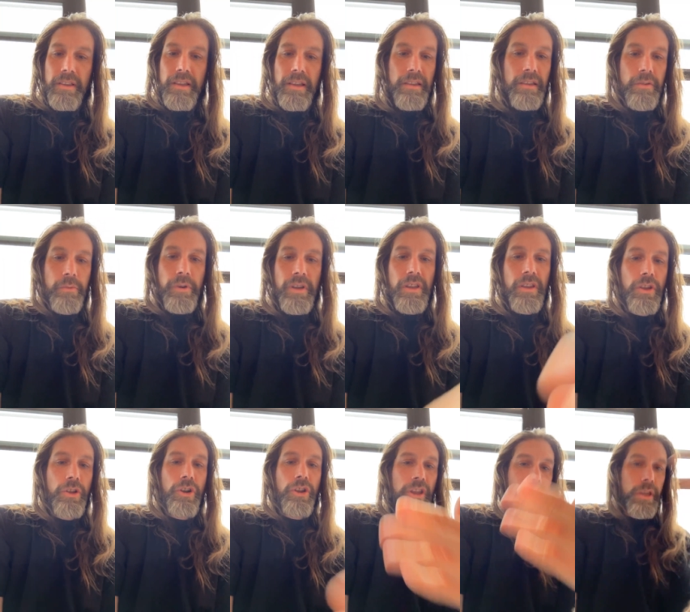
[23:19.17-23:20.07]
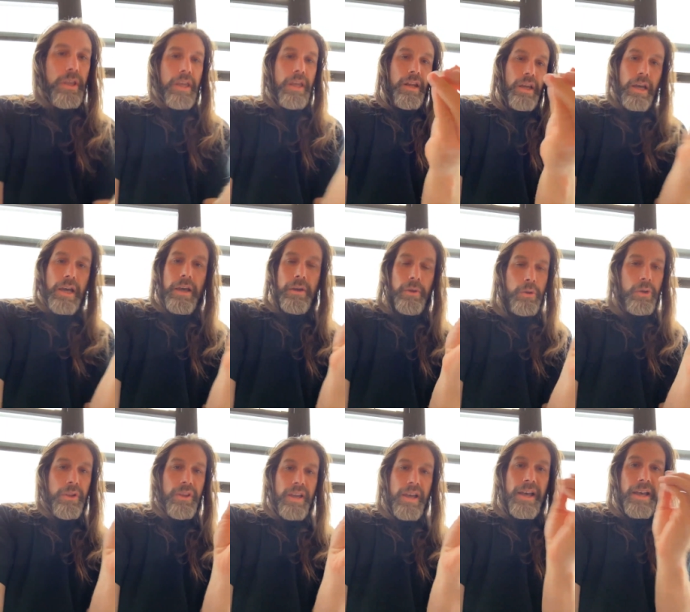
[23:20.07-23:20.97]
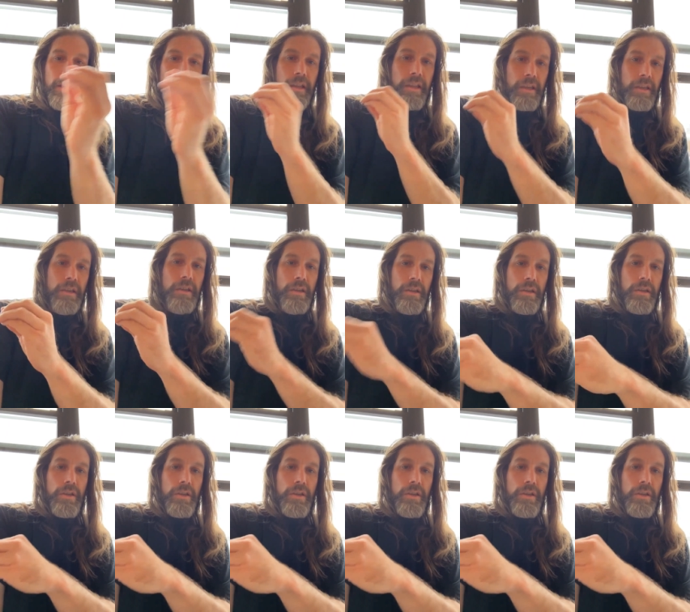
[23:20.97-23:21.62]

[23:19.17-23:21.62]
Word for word: Like that, we literally cannot, could not like